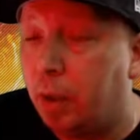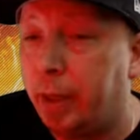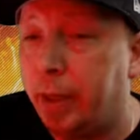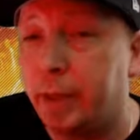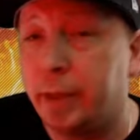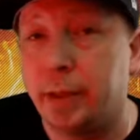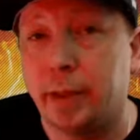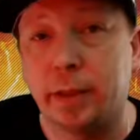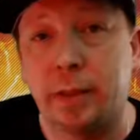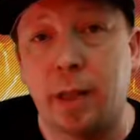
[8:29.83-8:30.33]

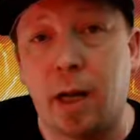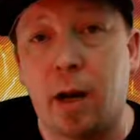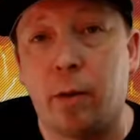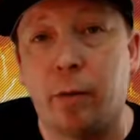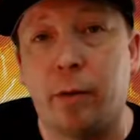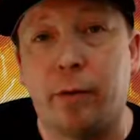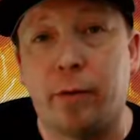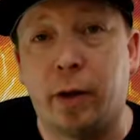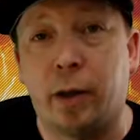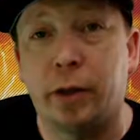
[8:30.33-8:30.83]
it does
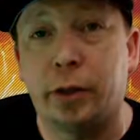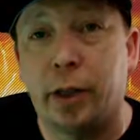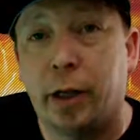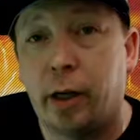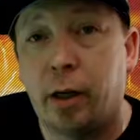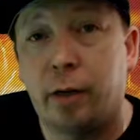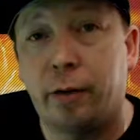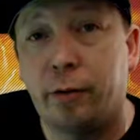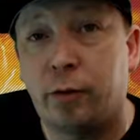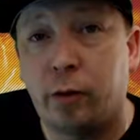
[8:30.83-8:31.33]
not refresh at
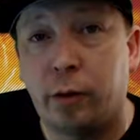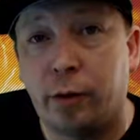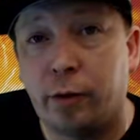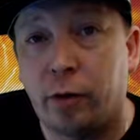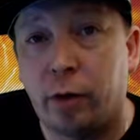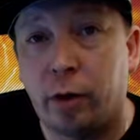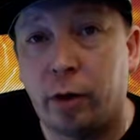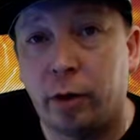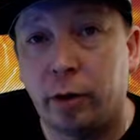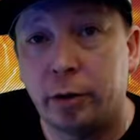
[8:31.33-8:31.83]

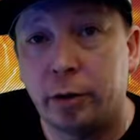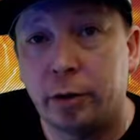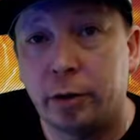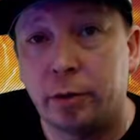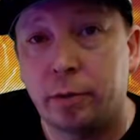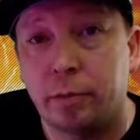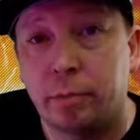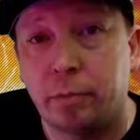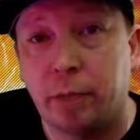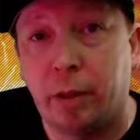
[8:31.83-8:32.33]
144
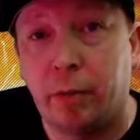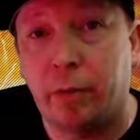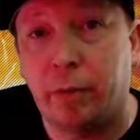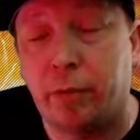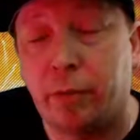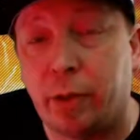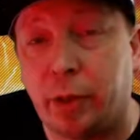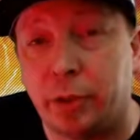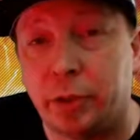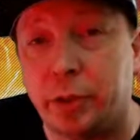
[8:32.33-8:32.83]
hertz. It
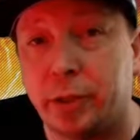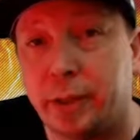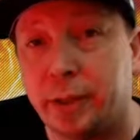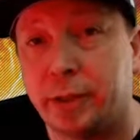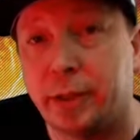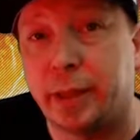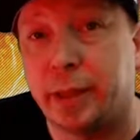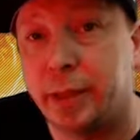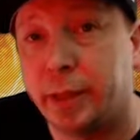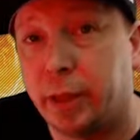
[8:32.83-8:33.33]
refreshes
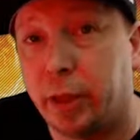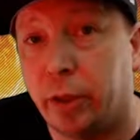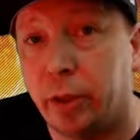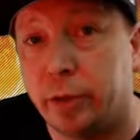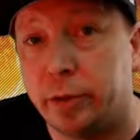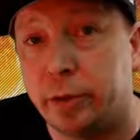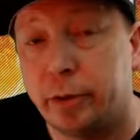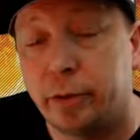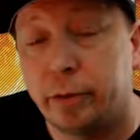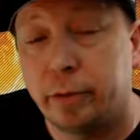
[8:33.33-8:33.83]
at 60
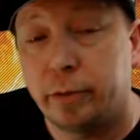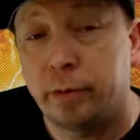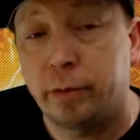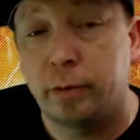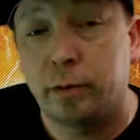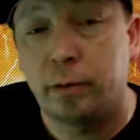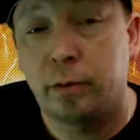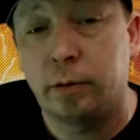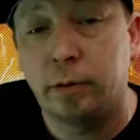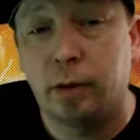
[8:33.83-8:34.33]
hertz.
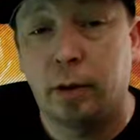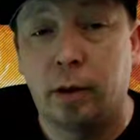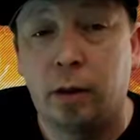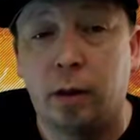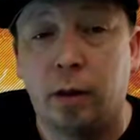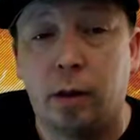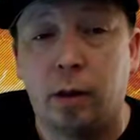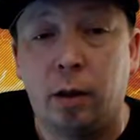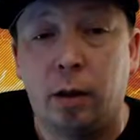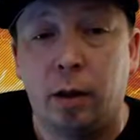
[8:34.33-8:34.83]

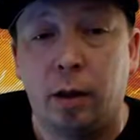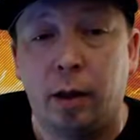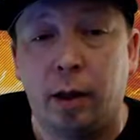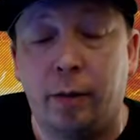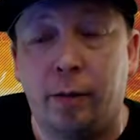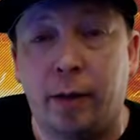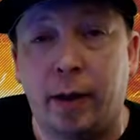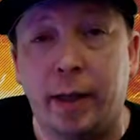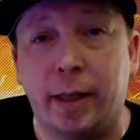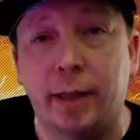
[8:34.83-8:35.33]

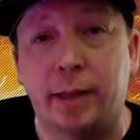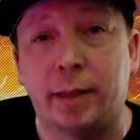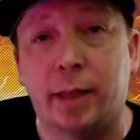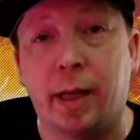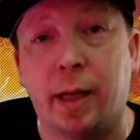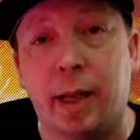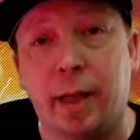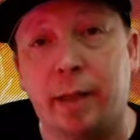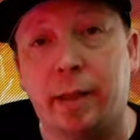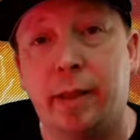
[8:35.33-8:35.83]
If I
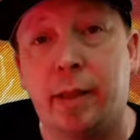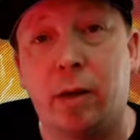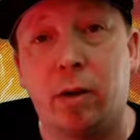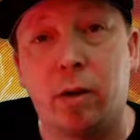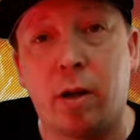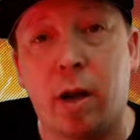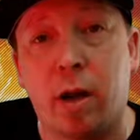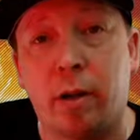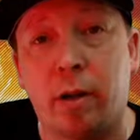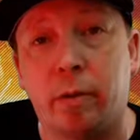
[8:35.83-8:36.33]
disconnect the
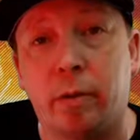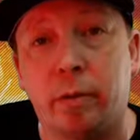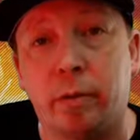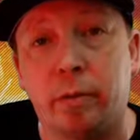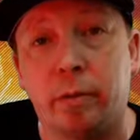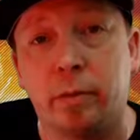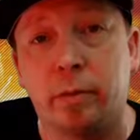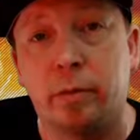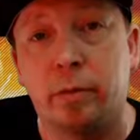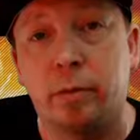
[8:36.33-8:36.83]
Elgato,
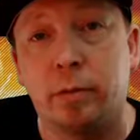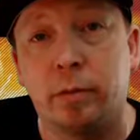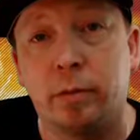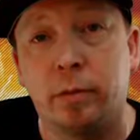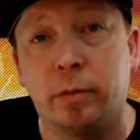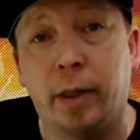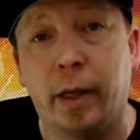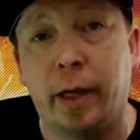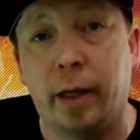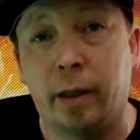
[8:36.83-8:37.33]

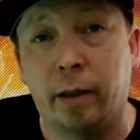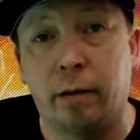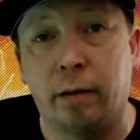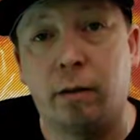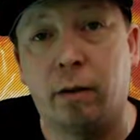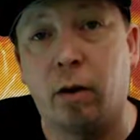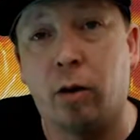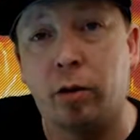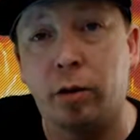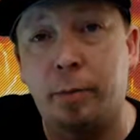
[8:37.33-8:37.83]
it
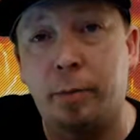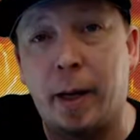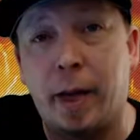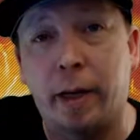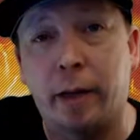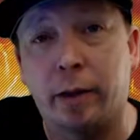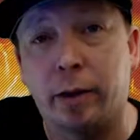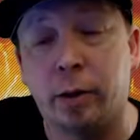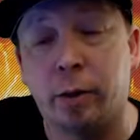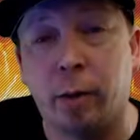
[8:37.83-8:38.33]
goes
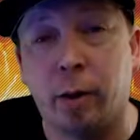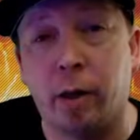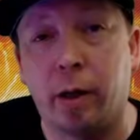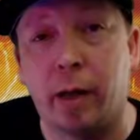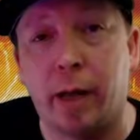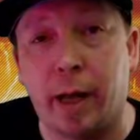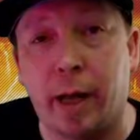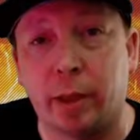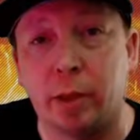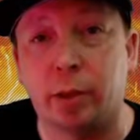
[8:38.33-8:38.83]
back to where
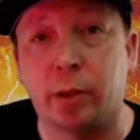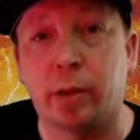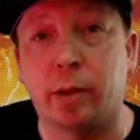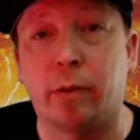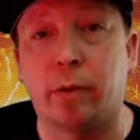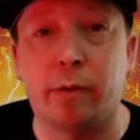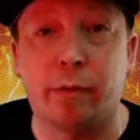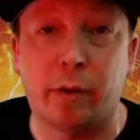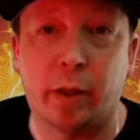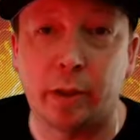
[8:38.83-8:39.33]
it
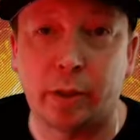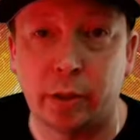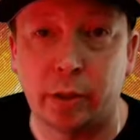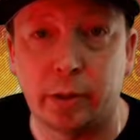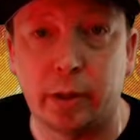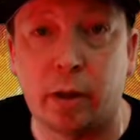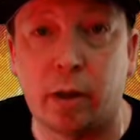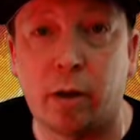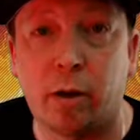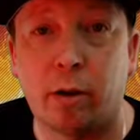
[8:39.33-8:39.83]
actually
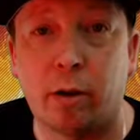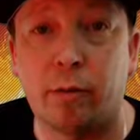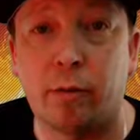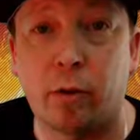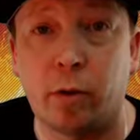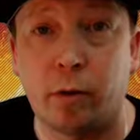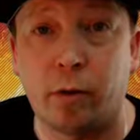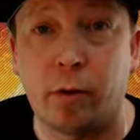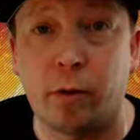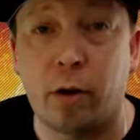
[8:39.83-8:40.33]
refreshes at
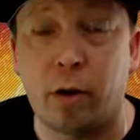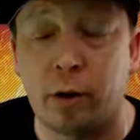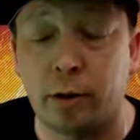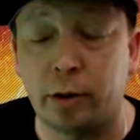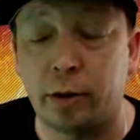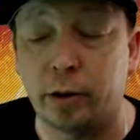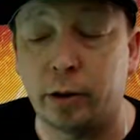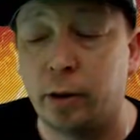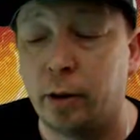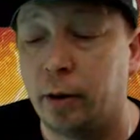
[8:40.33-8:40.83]
144
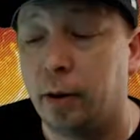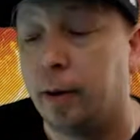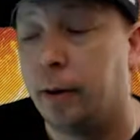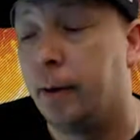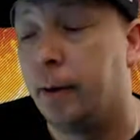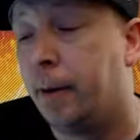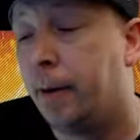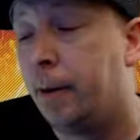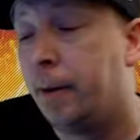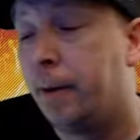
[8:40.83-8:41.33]
hertz.
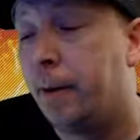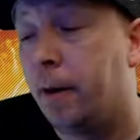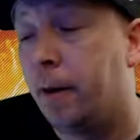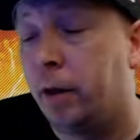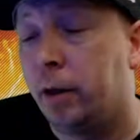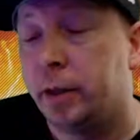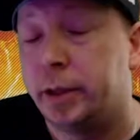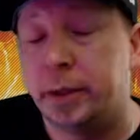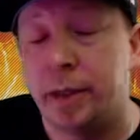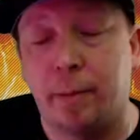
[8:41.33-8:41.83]

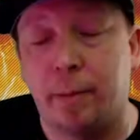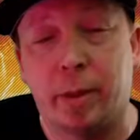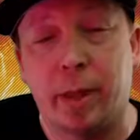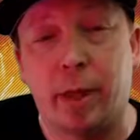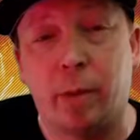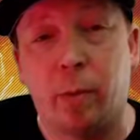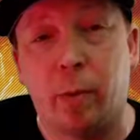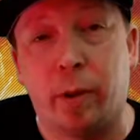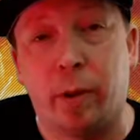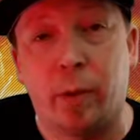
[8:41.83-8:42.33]
Same
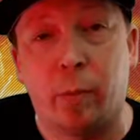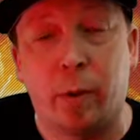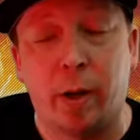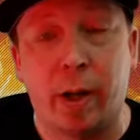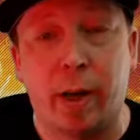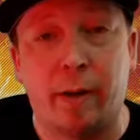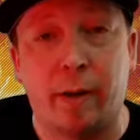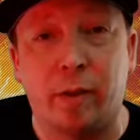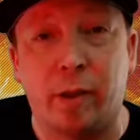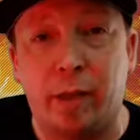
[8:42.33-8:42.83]
thing with when
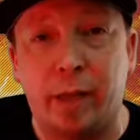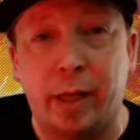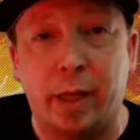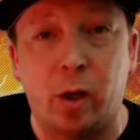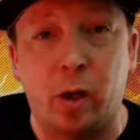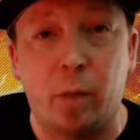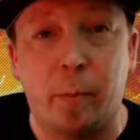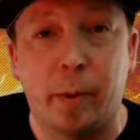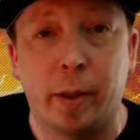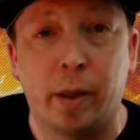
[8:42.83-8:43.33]
I have the
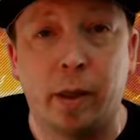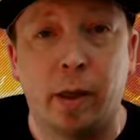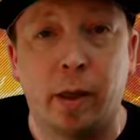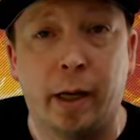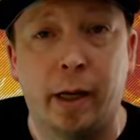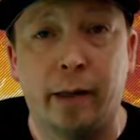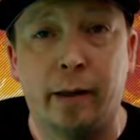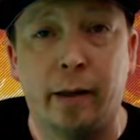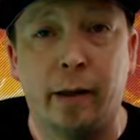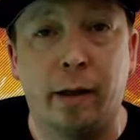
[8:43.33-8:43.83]
lid open
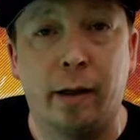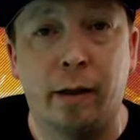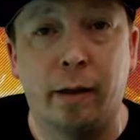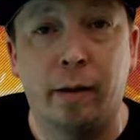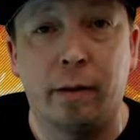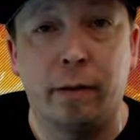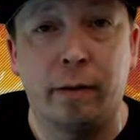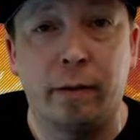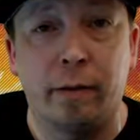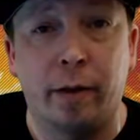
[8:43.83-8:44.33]
and
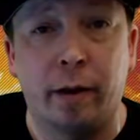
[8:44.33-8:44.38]
the